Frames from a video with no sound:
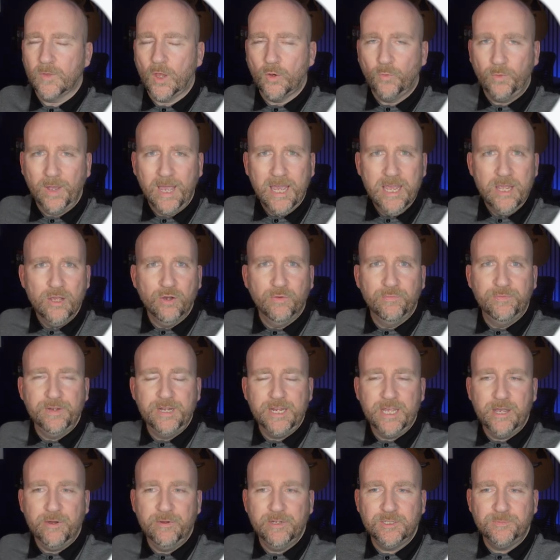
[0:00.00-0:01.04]
Okay, your
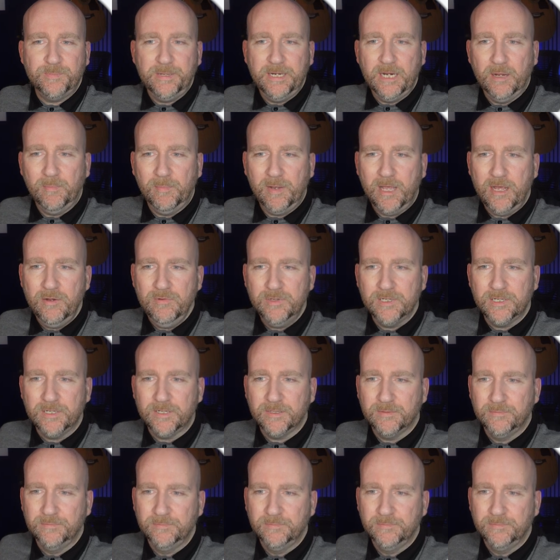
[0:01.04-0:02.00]
video has been uploaded.